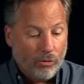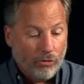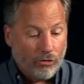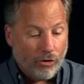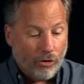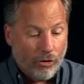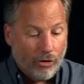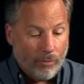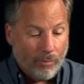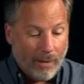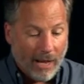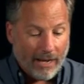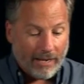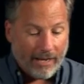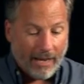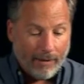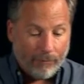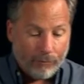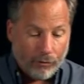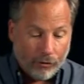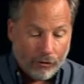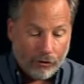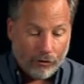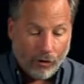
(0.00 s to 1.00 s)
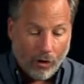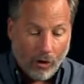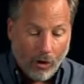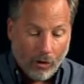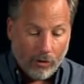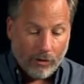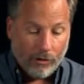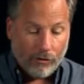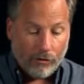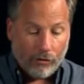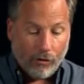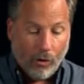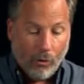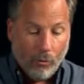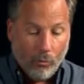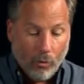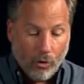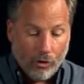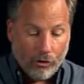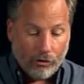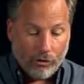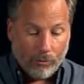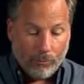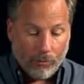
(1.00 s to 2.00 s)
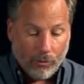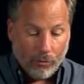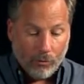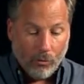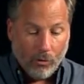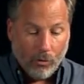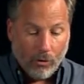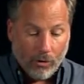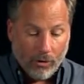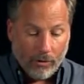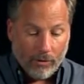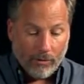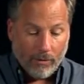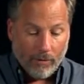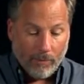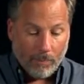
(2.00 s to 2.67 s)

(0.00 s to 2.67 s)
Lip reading: turned back after Saul, and Saul worshiped the Lord.